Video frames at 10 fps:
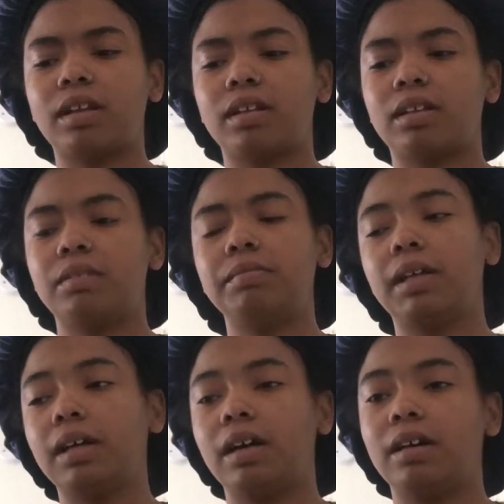I'm
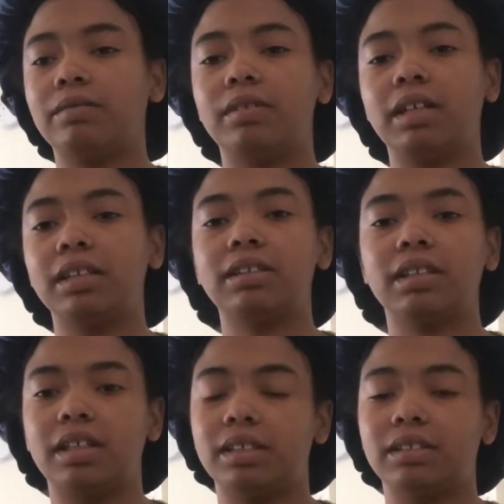like, oh well, that's
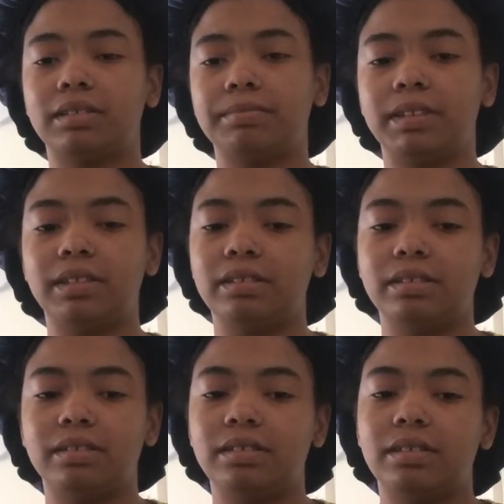nice, but
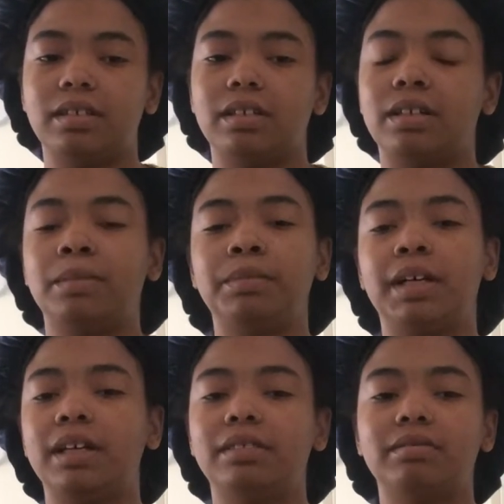I
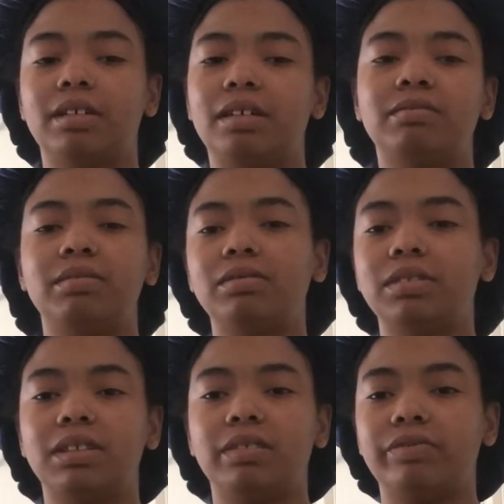don't do
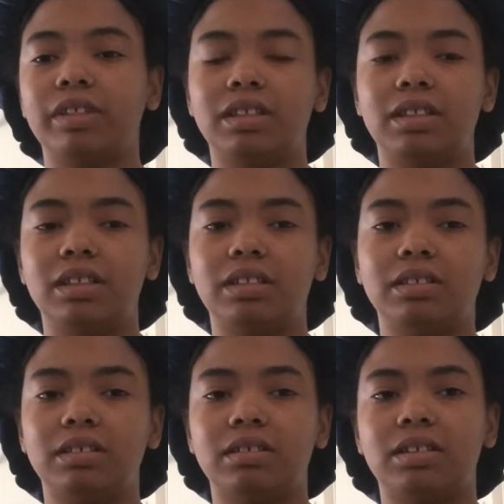stuff like that.
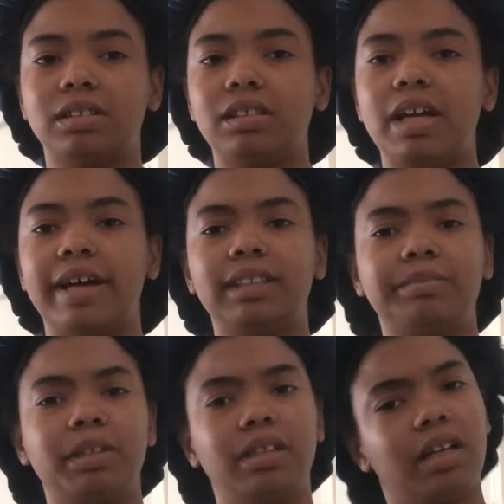So, cause he asked
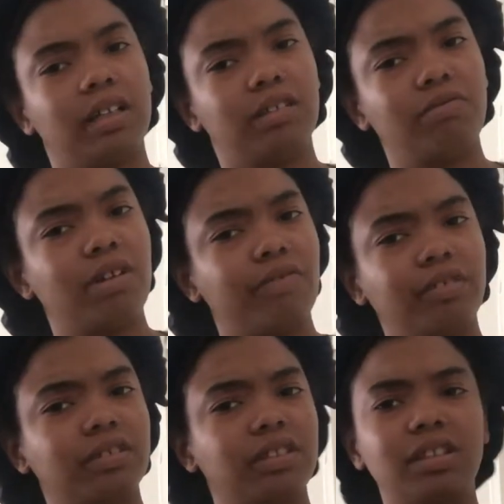me like, you ever
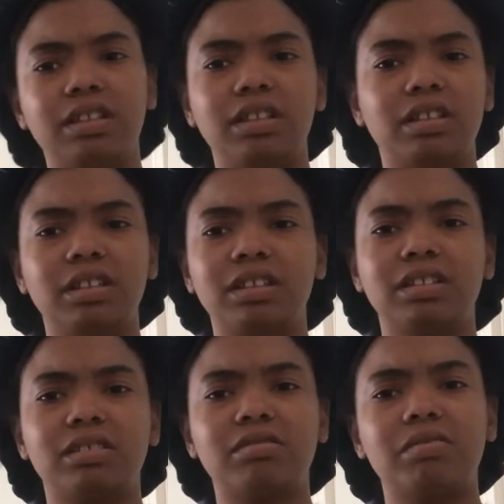did anything in
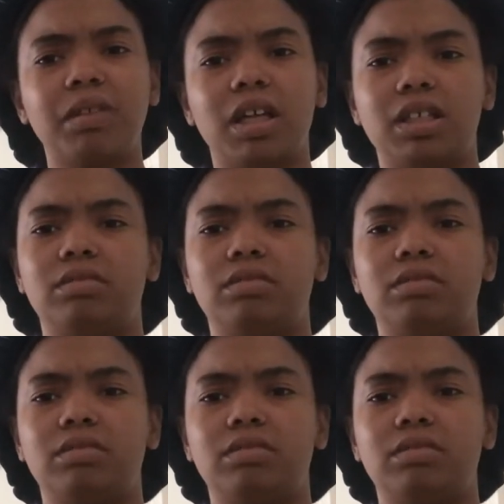school? I'm like,